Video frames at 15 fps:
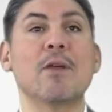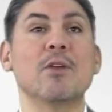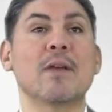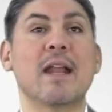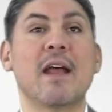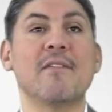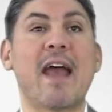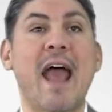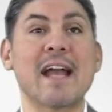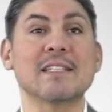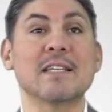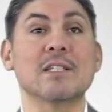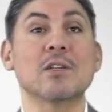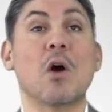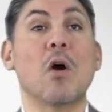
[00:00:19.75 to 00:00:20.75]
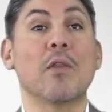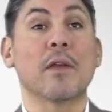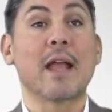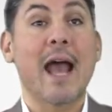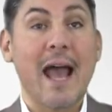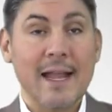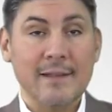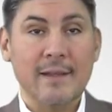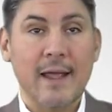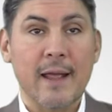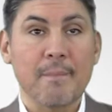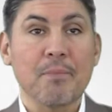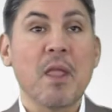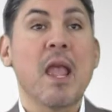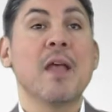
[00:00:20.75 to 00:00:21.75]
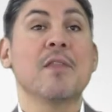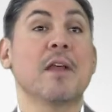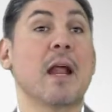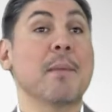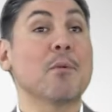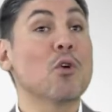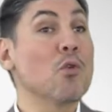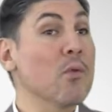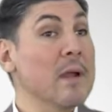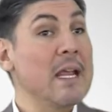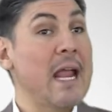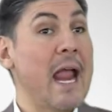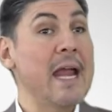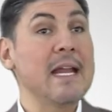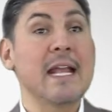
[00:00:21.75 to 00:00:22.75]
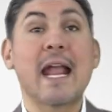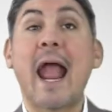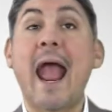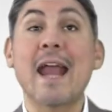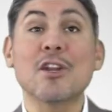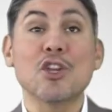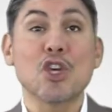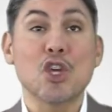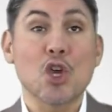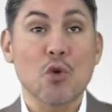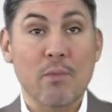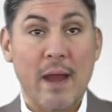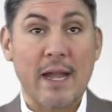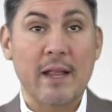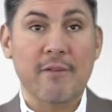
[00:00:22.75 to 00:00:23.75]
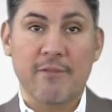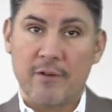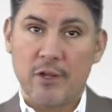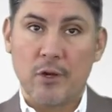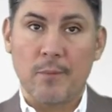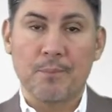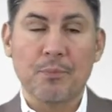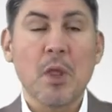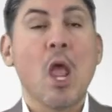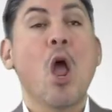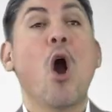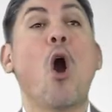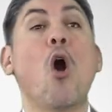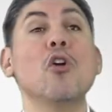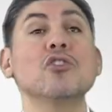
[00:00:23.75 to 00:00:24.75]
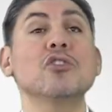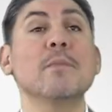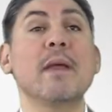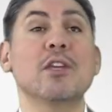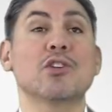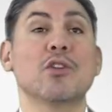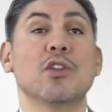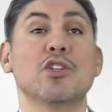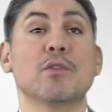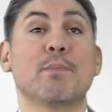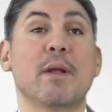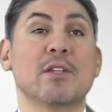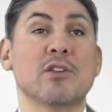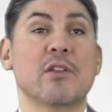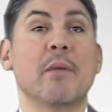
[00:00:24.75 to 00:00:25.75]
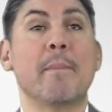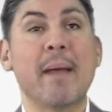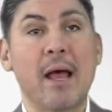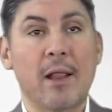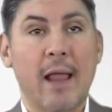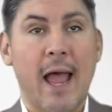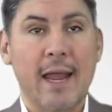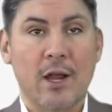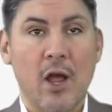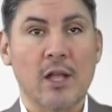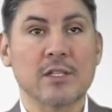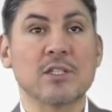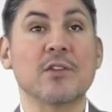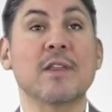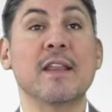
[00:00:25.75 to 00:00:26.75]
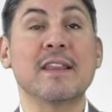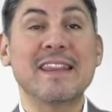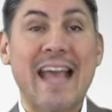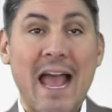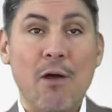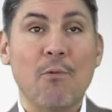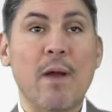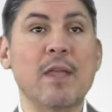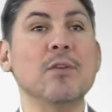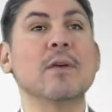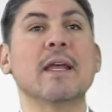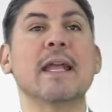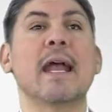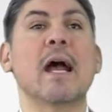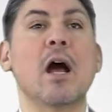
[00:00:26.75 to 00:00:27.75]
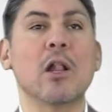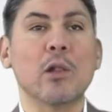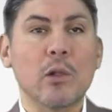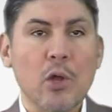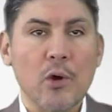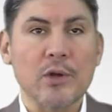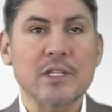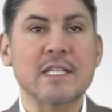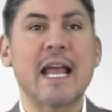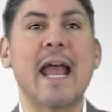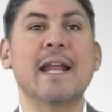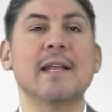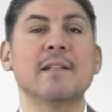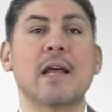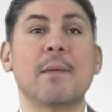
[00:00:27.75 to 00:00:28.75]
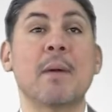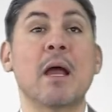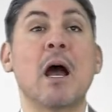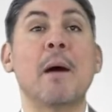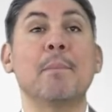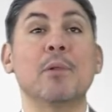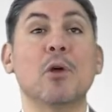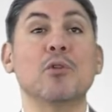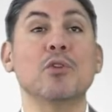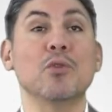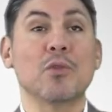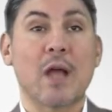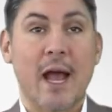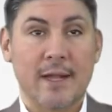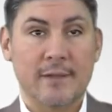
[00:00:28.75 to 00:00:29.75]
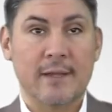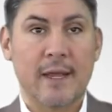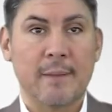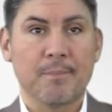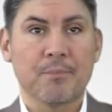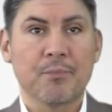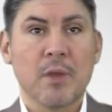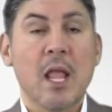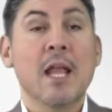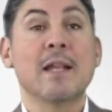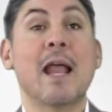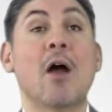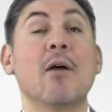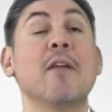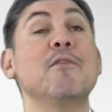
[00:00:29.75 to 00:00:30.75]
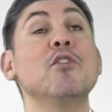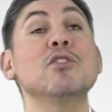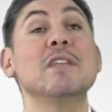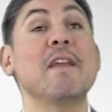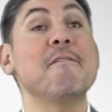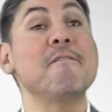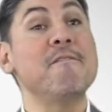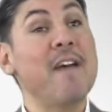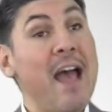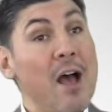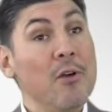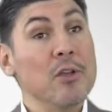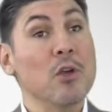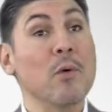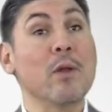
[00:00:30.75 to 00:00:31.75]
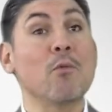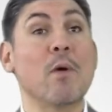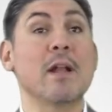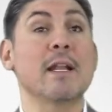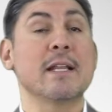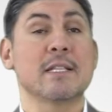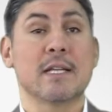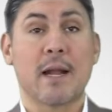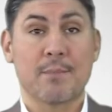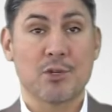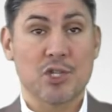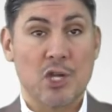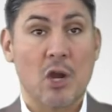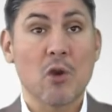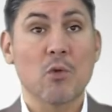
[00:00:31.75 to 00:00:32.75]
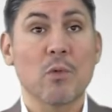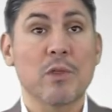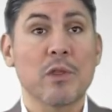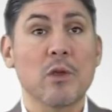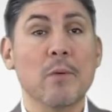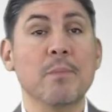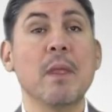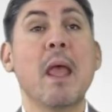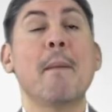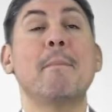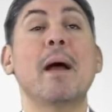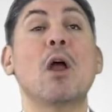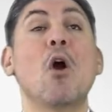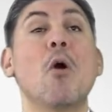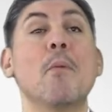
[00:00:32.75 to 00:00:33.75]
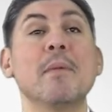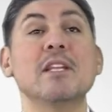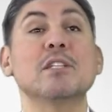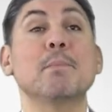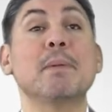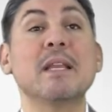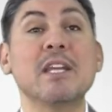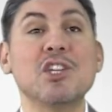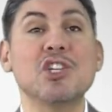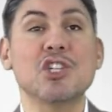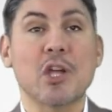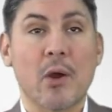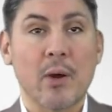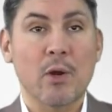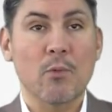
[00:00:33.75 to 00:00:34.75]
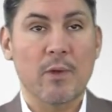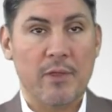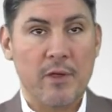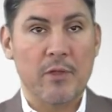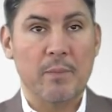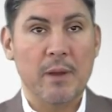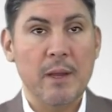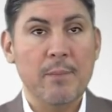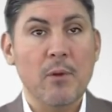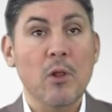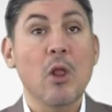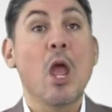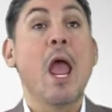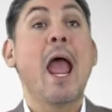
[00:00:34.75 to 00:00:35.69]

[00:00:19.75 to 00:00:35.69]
way you can have access to all the content that I'm creating and curating for you. Also make sure that you press on the bell icon so that way you can get alerts anytime I upload new content. Now, if you see value in what it is that I'm sharing with you, by all means, please share it with other people.